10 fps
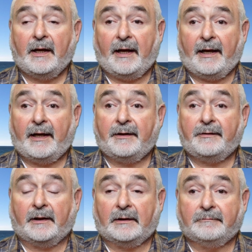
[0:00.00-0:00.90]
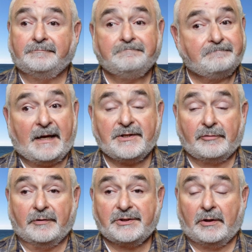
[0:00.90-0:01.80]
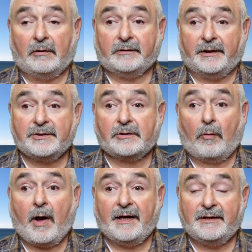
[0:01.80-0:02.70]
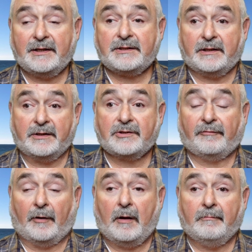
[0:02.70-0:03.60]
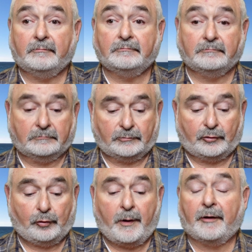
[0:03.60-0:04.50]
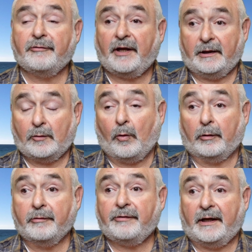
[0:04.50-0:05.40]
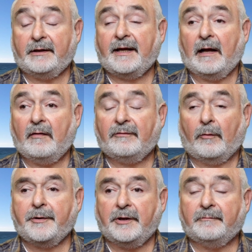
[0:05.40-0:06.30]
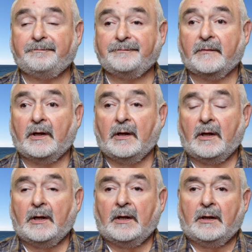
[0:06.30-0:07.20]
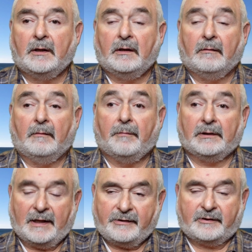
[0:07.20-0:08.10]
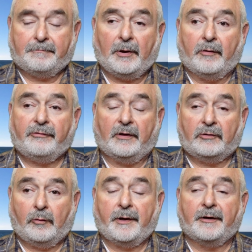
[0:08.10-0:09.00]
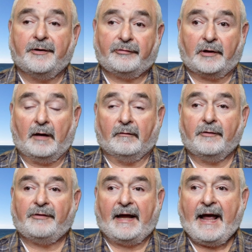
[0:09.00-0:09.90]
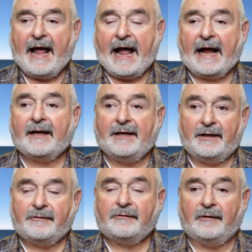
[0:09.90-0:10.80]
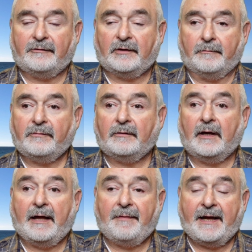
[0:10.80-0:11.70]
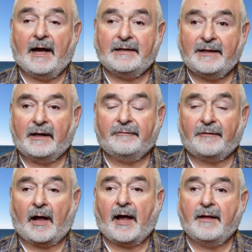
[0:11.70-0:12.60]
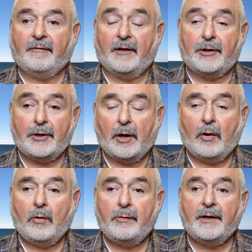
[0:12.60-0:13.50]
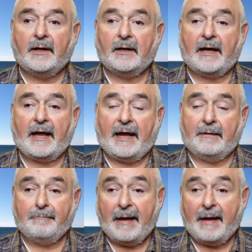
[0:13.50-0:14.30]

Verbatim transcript: And uh, as a result, it's quite a distance from Twitter's headquarters in California. But let's suppose that Twitter discovers a hack in its systems and they identify the node and